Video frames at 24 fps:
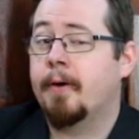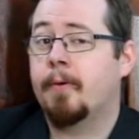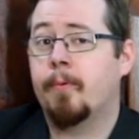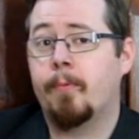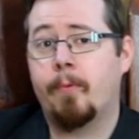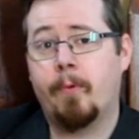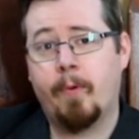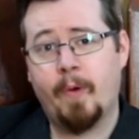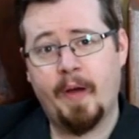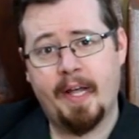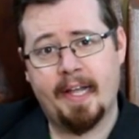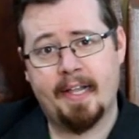
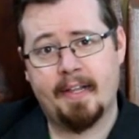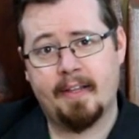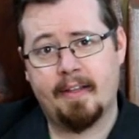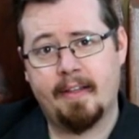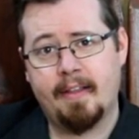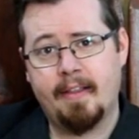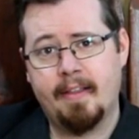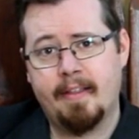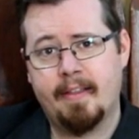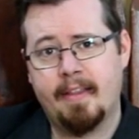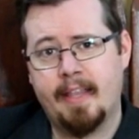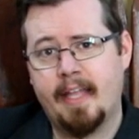
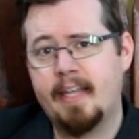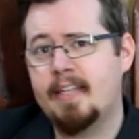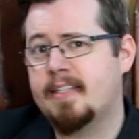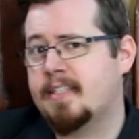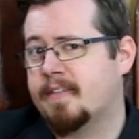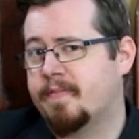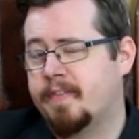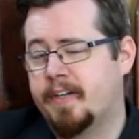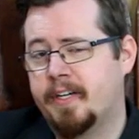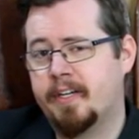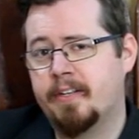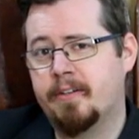Well, that is
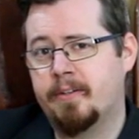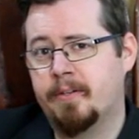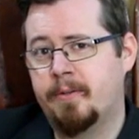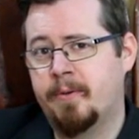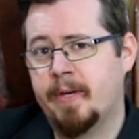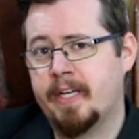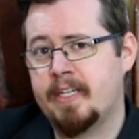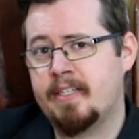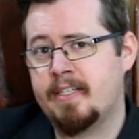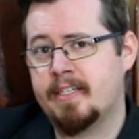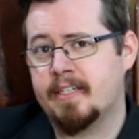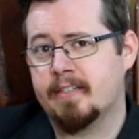a very good
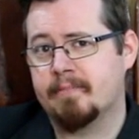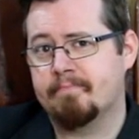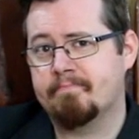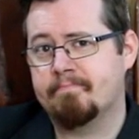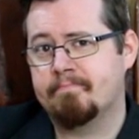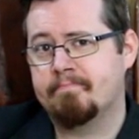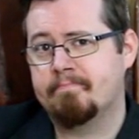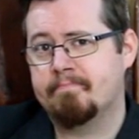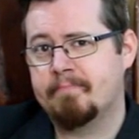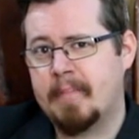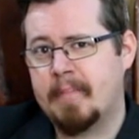question.